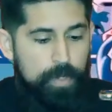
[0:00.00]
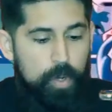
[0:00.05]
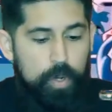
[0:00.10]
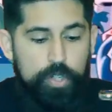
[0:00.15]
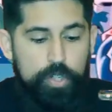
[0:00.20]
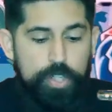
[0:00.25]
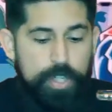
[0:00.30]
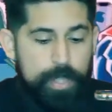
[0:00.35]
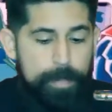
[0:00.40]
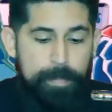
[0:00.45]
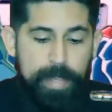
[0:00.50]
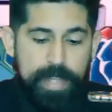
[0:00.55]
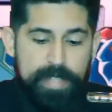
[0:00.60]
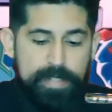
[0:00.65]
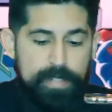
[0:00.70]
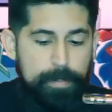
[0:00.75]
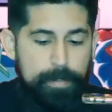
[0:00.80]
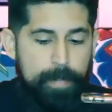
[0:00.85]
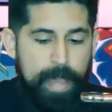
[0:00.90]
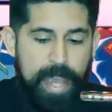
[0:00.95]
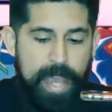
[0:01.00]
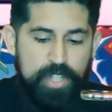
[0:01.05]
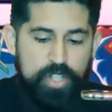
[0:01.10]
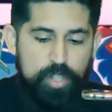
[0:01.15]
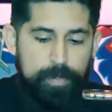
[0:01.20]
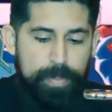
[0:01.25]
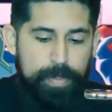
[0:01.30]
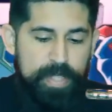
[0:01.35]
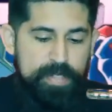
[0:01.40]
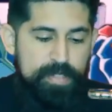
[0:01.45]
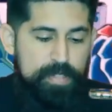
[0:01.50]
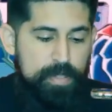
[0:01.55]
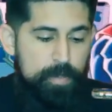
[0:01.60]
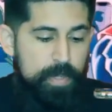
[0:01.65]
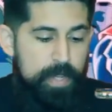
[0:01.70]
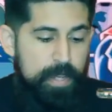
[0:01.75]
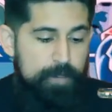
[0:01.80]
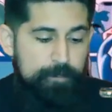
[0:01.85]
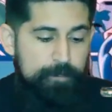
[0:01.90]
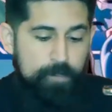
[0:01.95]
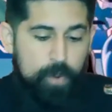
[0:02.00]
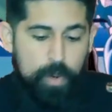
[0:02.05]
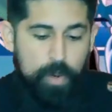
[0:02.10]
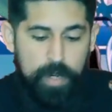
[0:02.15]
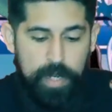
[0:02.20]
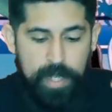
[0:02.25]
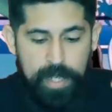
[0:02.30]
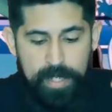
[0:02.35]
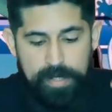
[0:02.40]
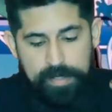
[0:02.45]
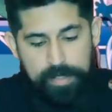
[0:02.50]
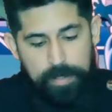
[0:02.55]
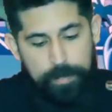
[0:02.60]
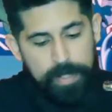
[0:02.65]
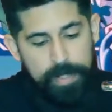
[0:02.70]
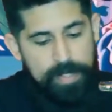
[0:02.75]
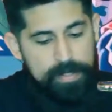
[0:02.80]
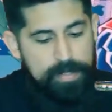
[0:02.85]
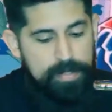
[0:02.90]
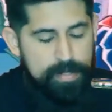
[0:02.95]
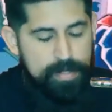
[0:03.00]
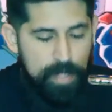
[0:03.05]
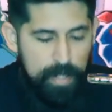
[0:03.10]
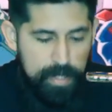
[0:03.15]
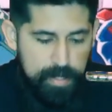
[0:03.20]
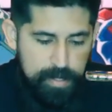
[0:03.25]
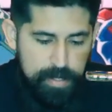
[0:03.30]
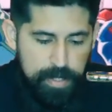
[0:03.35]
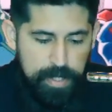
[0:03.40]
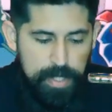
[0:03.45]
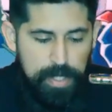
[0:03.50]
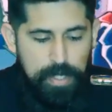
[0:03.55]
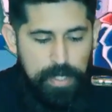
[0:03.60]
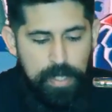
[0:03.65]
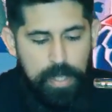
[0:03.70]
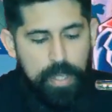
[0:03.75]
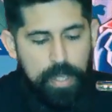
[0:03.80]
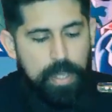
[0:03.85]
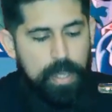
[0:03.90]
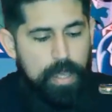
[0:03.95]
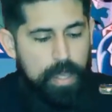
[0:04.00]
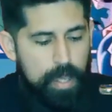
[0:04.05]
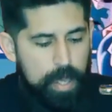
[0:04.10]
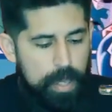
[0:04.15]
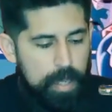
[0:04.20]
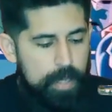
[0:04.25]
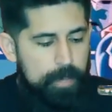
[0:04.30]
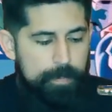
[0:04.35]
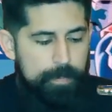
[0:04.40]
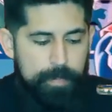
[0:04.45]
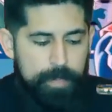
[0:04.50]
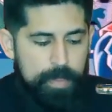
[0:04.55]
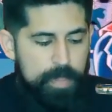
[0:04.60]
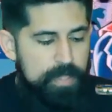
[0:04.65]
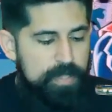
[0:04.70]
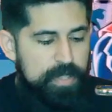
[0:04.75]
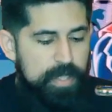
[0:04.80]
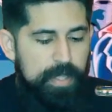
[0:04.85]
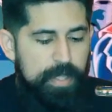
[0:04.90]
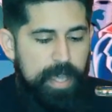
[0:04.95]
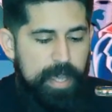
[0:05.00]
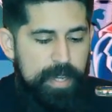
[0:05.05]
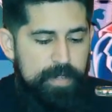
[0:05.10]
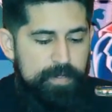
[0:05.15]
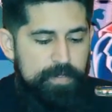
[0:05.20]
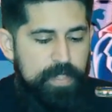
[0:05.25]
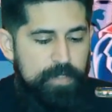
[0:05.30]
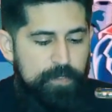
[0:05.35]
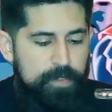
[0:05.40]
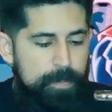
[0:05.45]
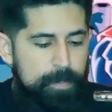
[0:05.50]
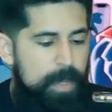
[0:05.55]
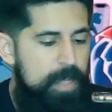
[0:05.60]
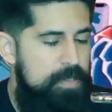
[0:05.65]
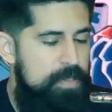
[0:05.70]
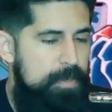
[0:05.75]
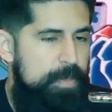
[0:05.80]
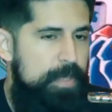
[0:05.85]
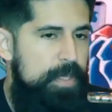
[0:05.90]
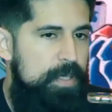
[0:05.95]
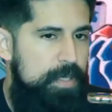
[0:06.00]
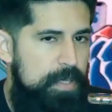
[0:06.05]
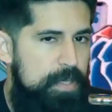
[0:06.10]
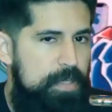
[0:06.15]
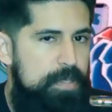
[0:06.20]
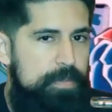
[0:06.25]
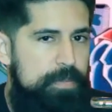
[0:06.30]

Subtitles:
Or you can mix and match and play someone at 40 and someone at 60. There's a lot of different possibilities.